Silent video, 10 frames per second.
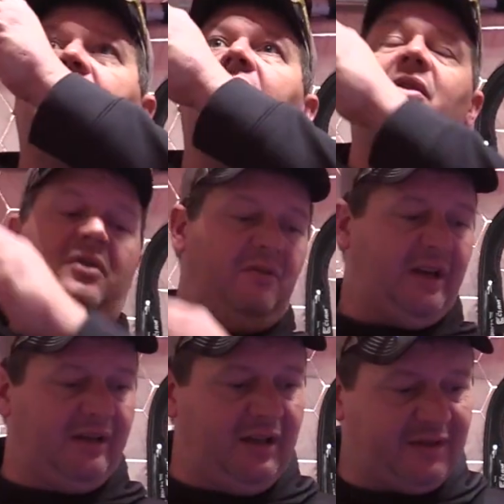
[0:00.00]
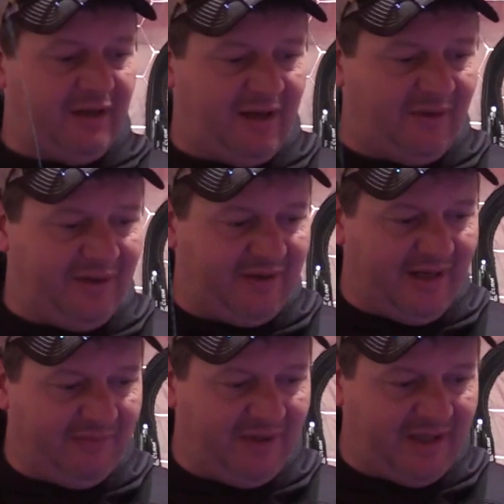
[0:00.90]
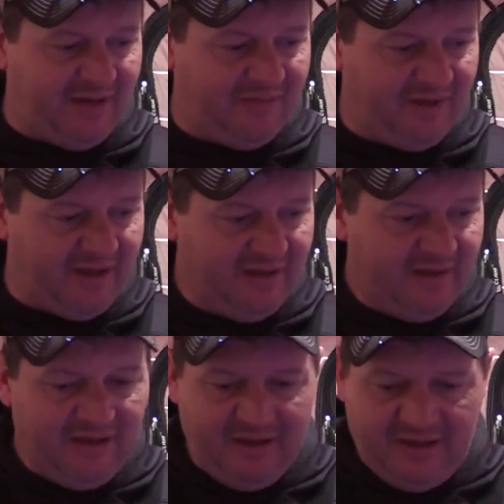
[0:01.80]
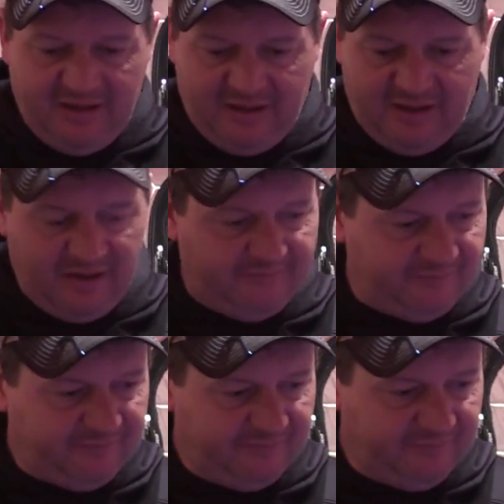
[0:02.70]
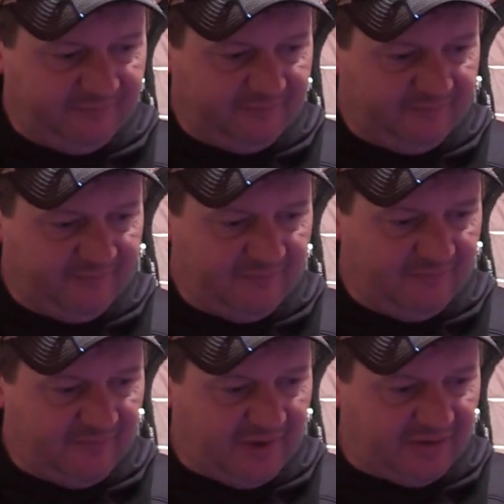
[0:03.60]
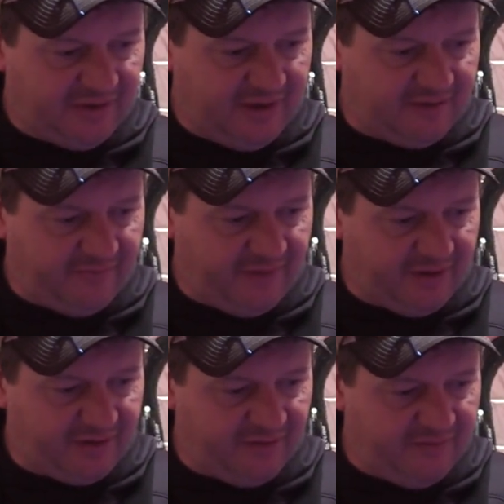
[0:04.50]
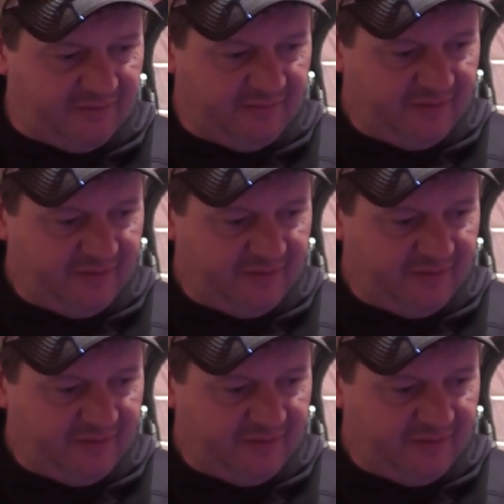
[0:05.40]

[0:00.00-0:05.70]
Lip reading: Oh, and I lost that one. You got to be kidding me. That was a decent fish too.